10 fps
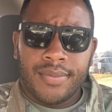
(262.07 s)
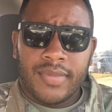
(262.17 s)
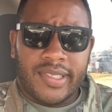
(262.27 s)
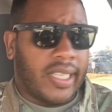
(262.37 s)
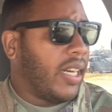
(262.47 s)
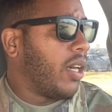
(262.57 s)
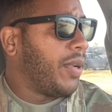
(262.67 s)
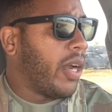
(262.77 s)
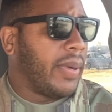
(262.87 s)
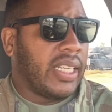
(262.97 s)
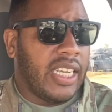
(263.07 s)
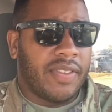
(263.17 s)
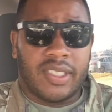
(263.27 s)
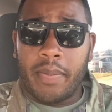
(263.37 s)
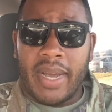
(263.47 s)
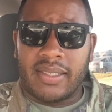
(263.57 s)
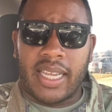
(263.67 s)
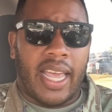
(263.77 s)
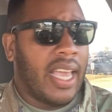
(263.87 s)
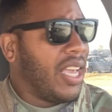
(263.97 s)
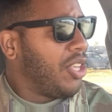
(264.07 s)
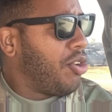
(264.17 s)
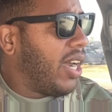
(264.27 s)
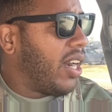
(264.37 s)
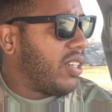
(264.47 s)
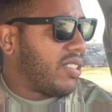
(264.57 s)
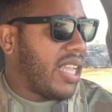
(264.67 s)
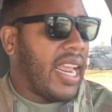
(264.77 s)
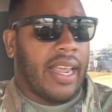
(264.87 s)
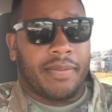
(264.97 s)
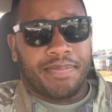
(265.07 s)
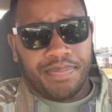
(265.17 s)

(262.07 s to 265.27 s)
Sitting up there believing some mess like that. You gotta understand.